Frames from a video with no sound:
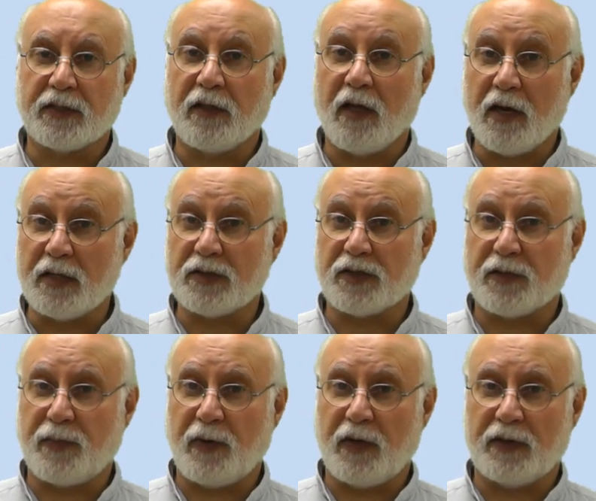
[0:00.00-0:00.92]
lines are
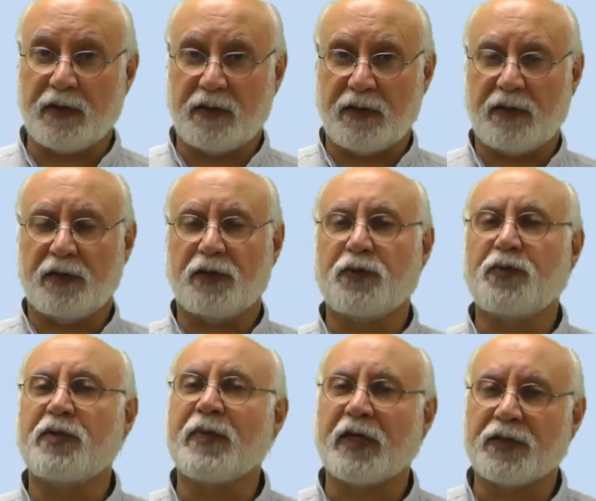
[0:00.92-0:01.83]
plotted in a
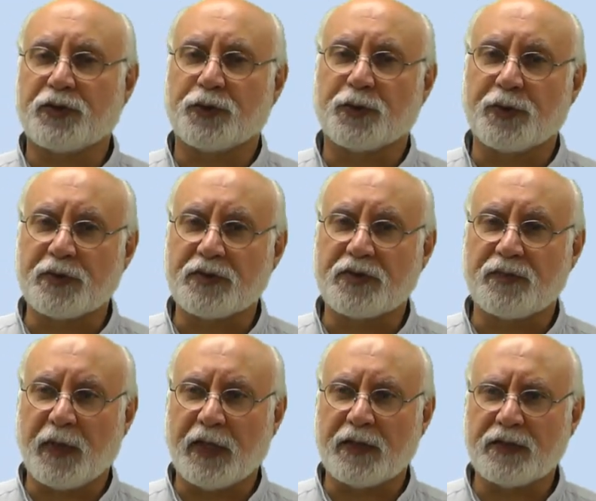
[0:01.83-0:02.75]
two-dimensional
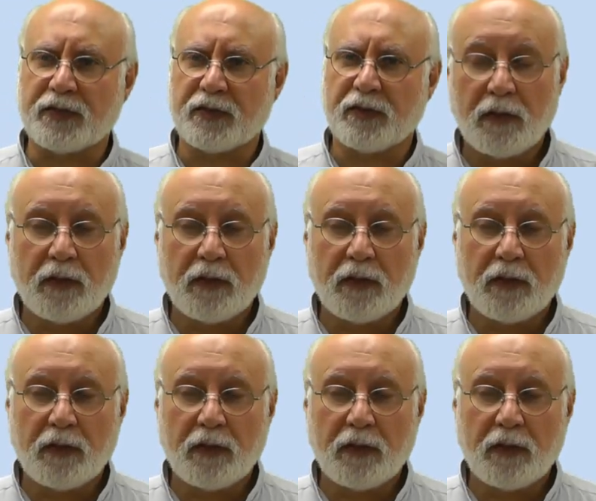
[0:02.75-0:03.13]
space.